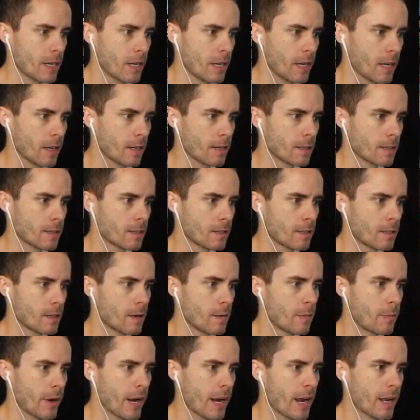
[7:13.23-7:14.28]
here.
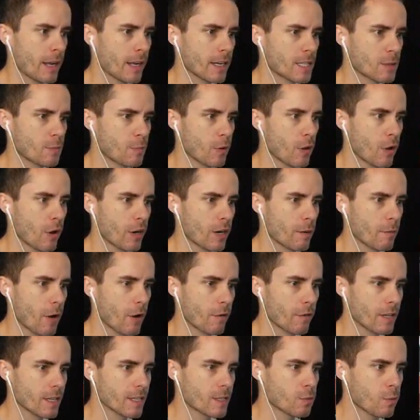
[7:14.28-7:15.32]
Bang. Explode him
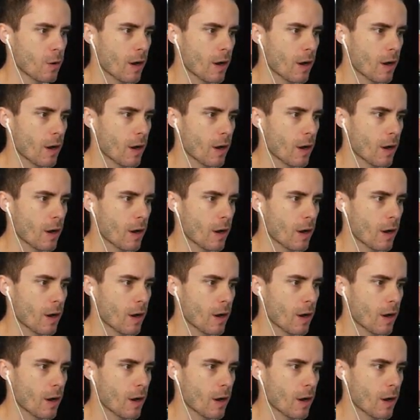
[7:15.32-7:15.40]
over this